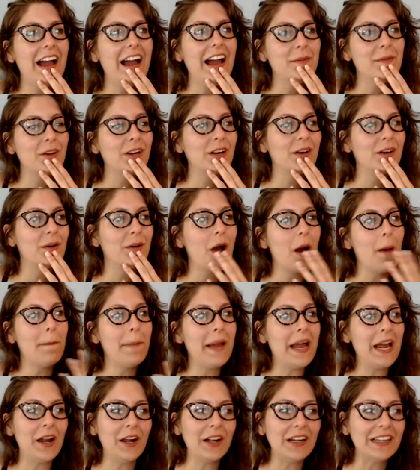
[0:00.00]
I
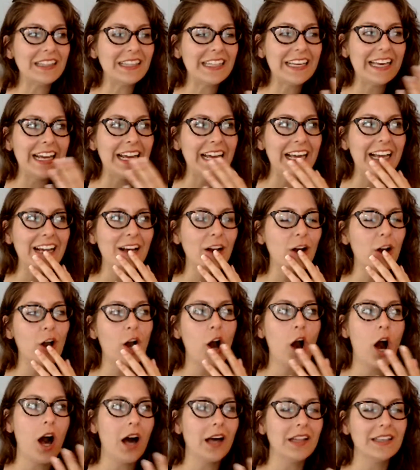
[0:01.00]

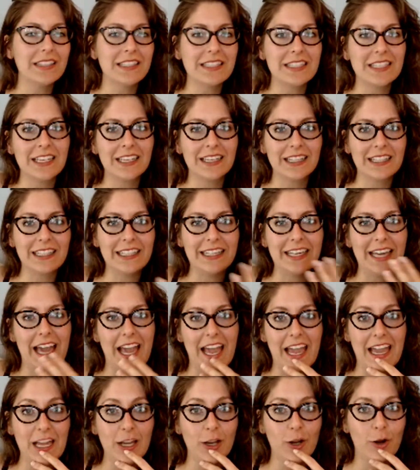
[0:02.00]
apparently
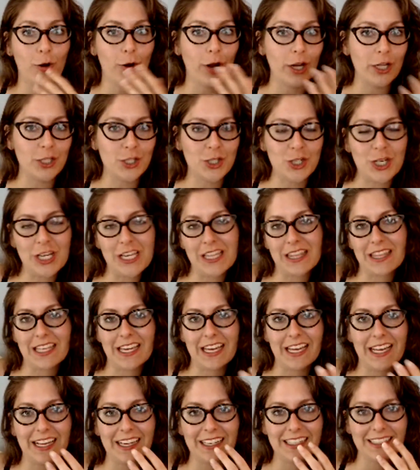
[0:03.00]
constantly ate crunchy
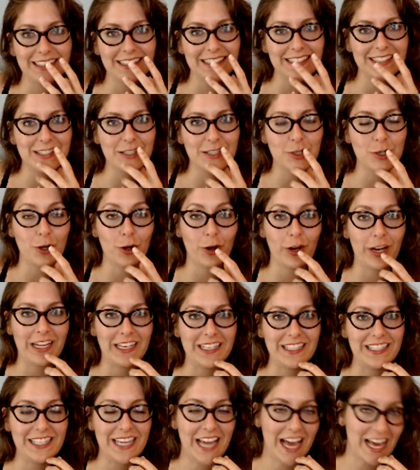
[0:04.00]
things
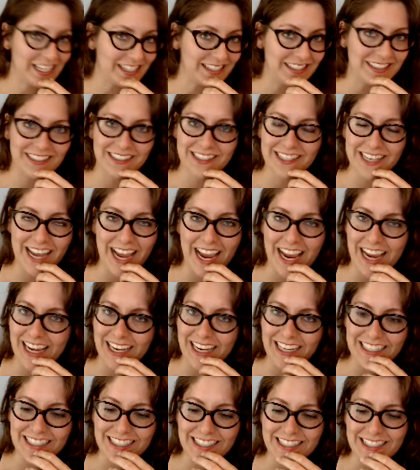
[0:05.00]
during test
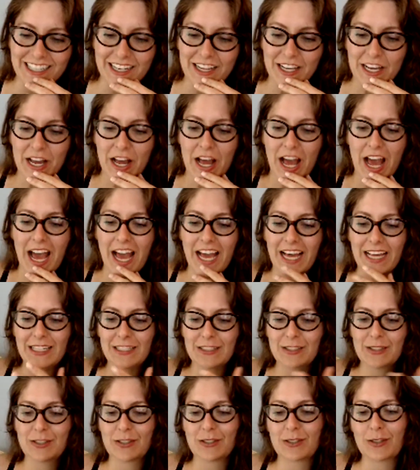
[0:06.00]
days.
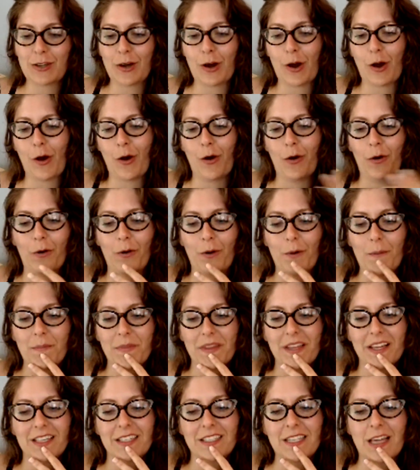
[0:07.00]
And so
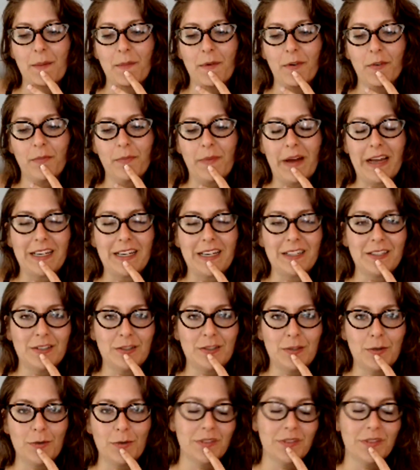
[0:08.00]
some of my
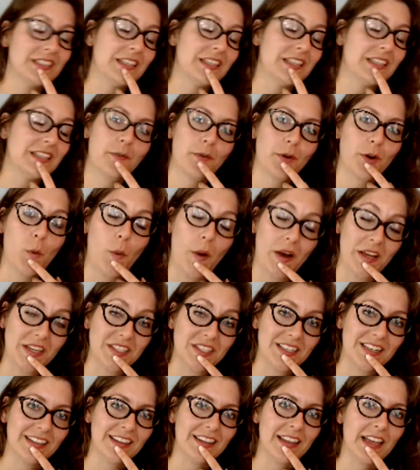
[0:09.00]
students have requested
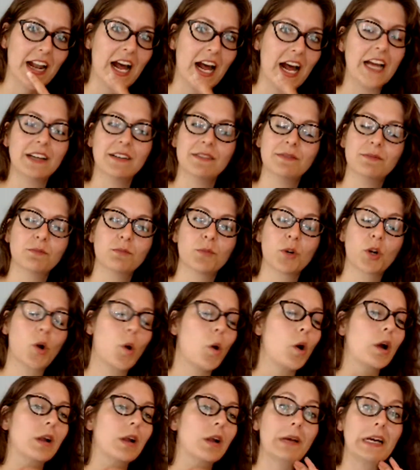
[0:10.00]
that I record
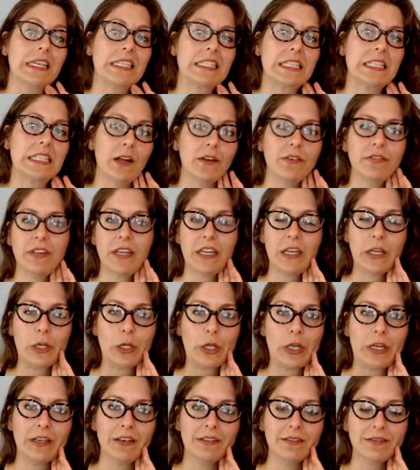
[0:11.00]
myself
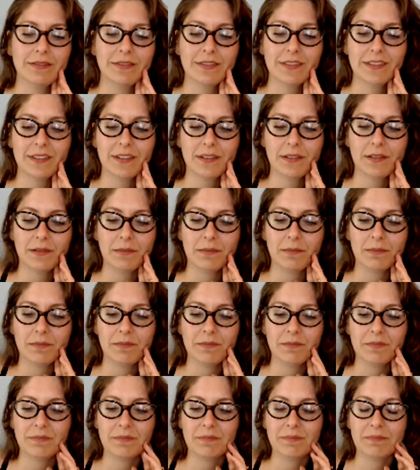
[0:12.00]
eating
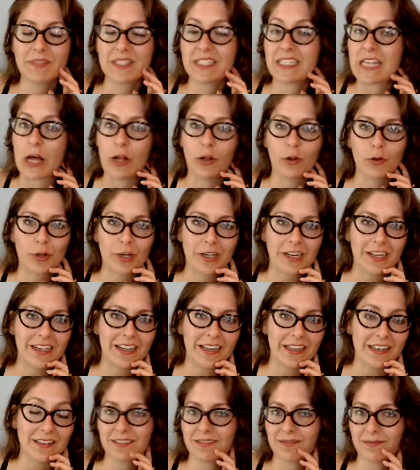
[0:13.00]
celery and
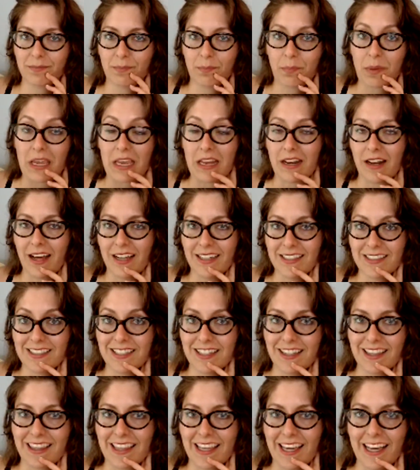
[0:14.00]
peanuts and
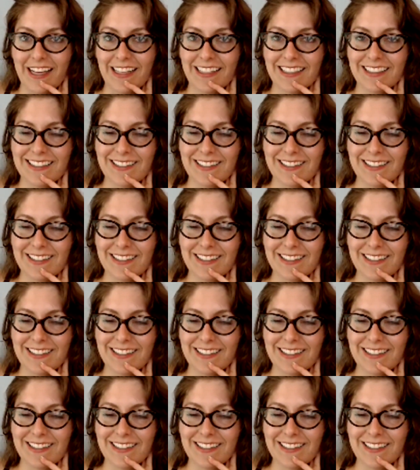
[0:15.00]
things.